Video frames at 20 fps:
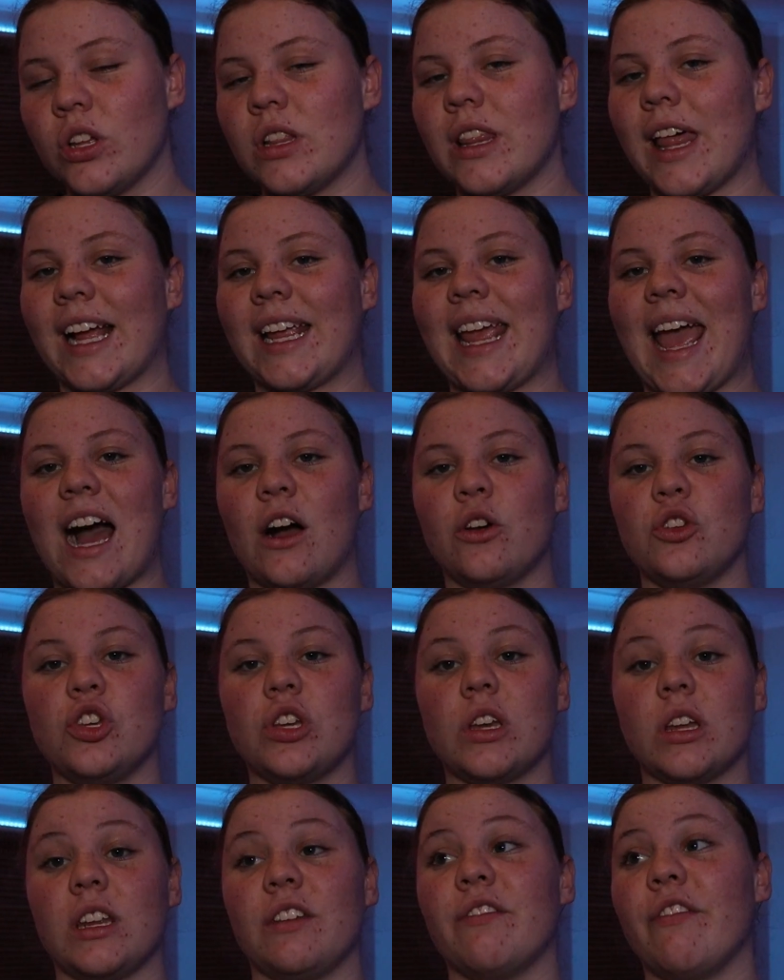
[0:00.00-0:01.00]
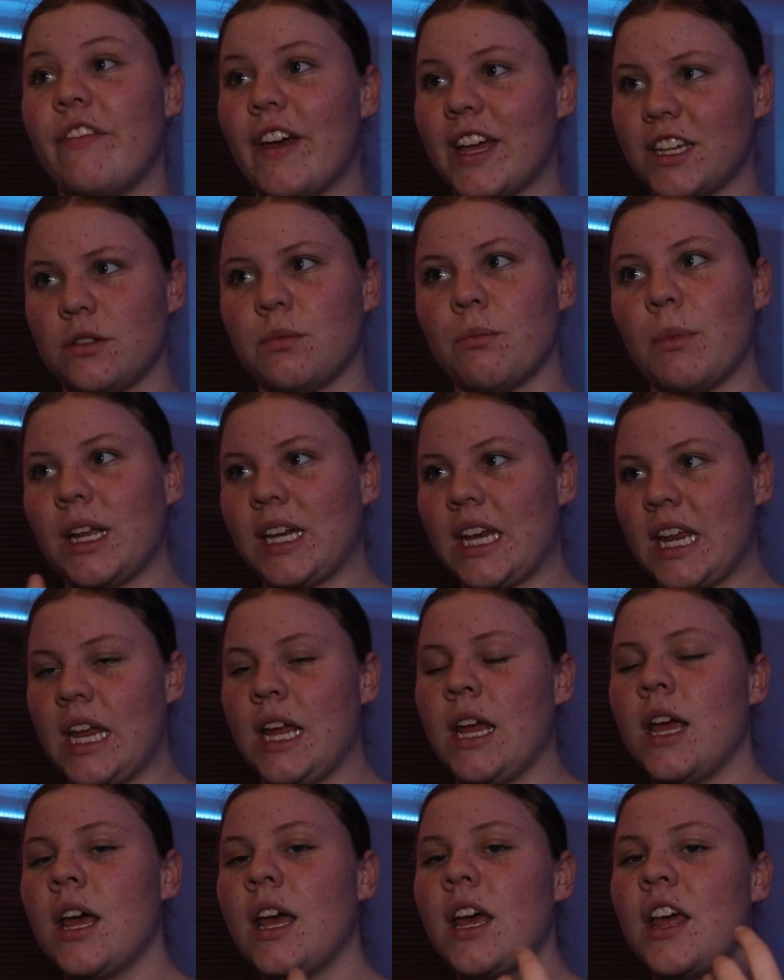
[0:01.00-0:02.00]
like how you can invest
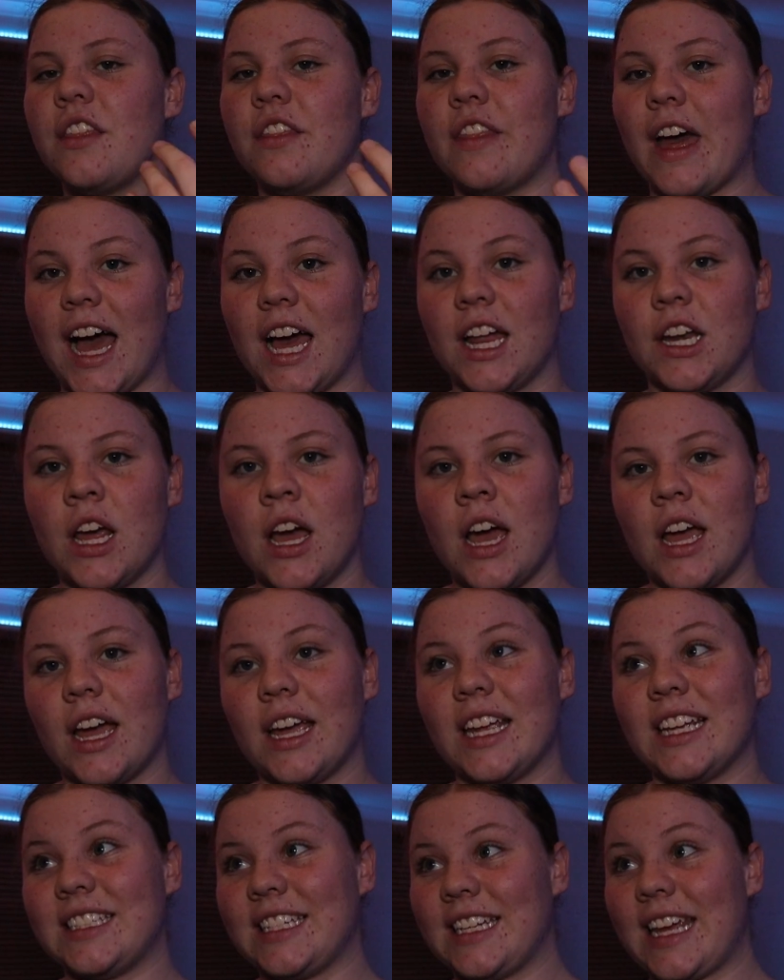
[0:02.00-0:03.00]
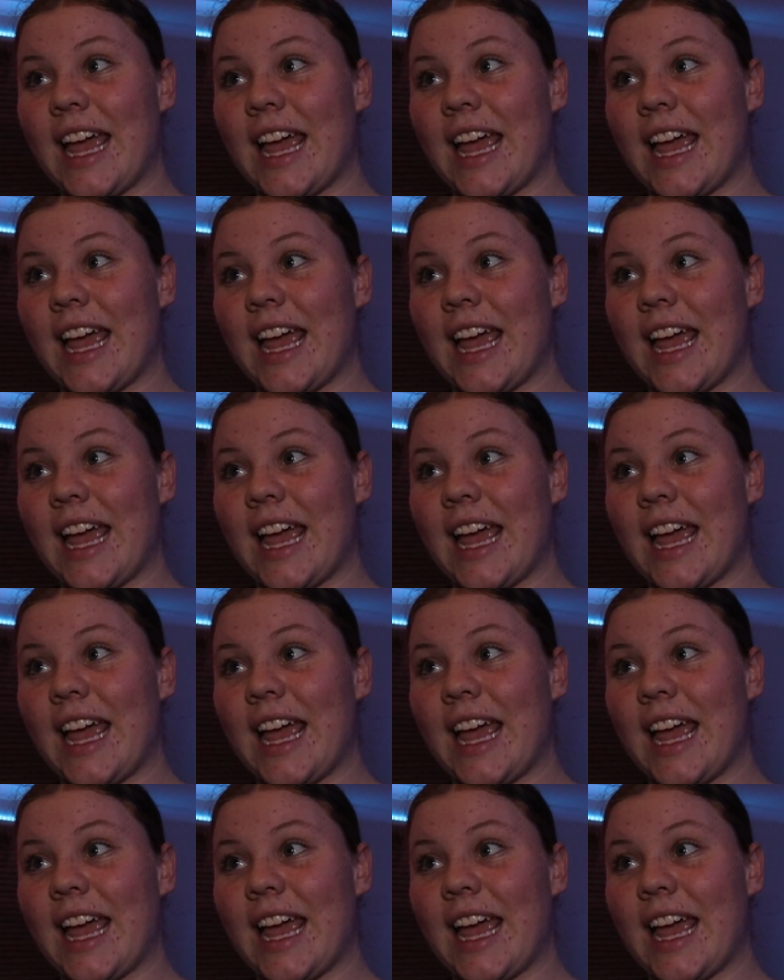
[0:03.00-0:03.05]
money that is